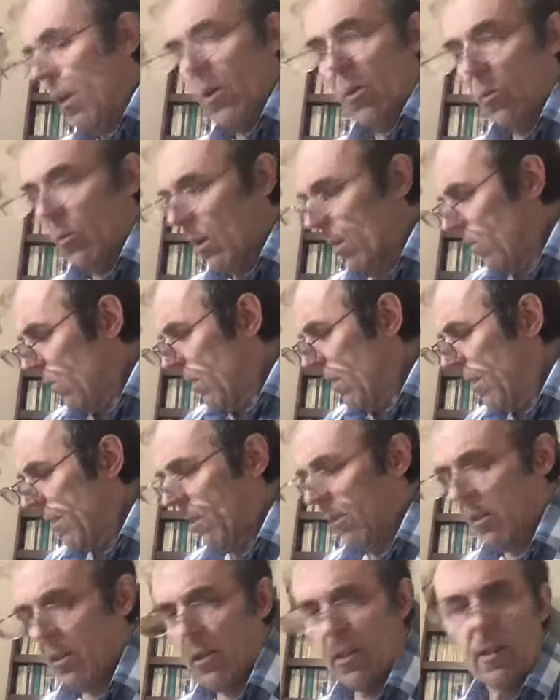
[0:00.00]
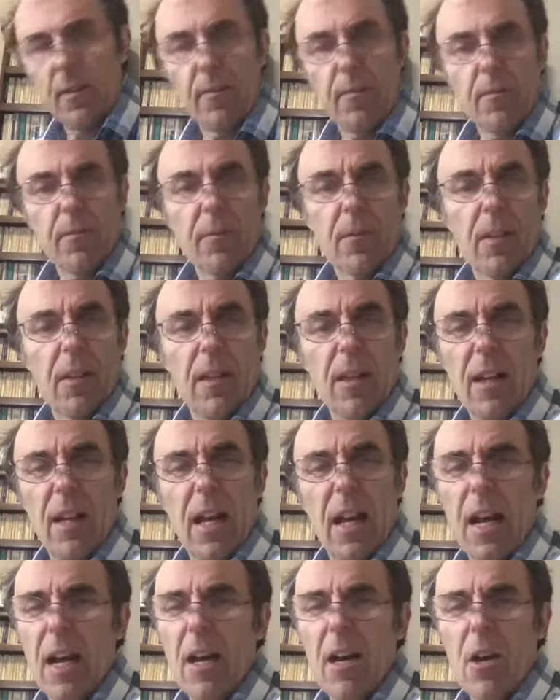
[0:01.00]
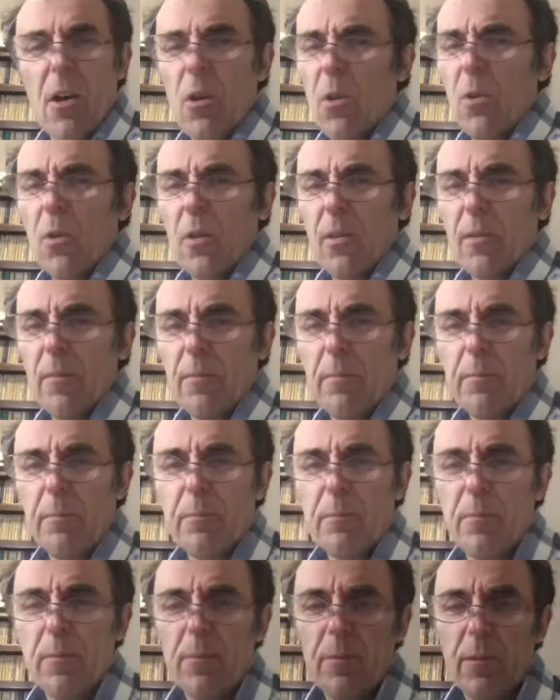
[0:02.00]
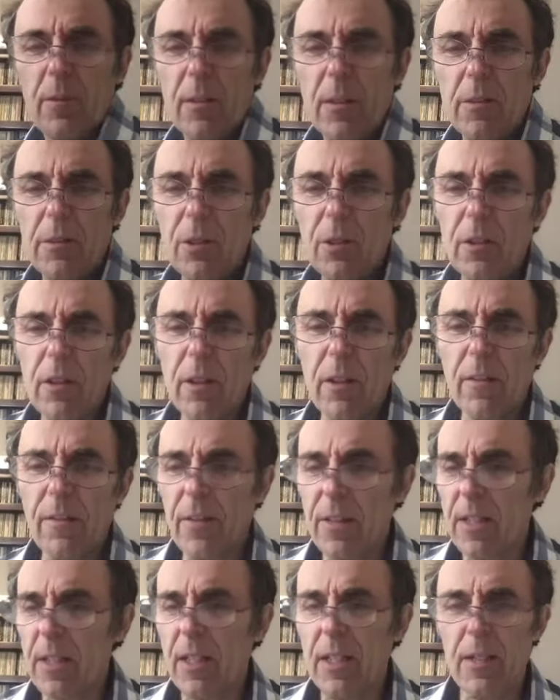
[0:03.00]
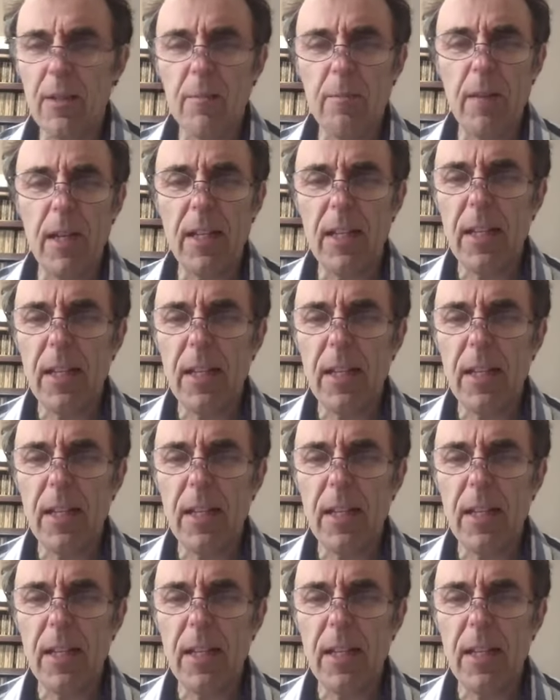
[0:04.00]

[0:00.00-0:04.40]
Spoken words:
One wonders how nuclear physics made